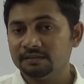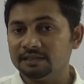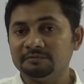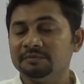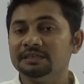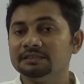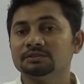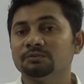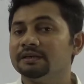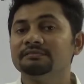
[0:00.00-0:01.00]
That
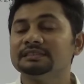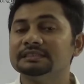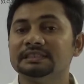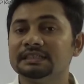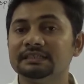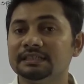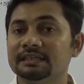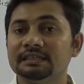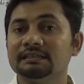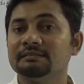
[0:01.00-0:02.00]
means when we see
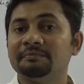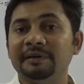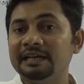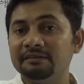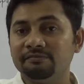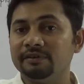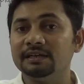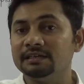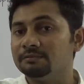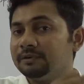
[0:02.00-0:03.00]
that in our paddy
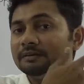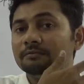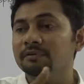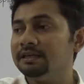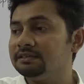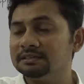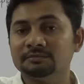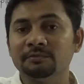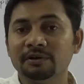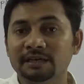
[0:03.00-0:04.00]
field, when wind
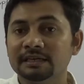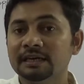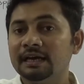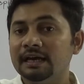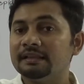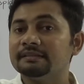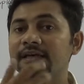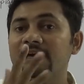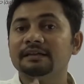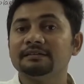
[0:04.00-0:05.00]
is blowing, and
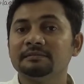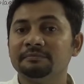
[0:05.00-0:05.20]
then the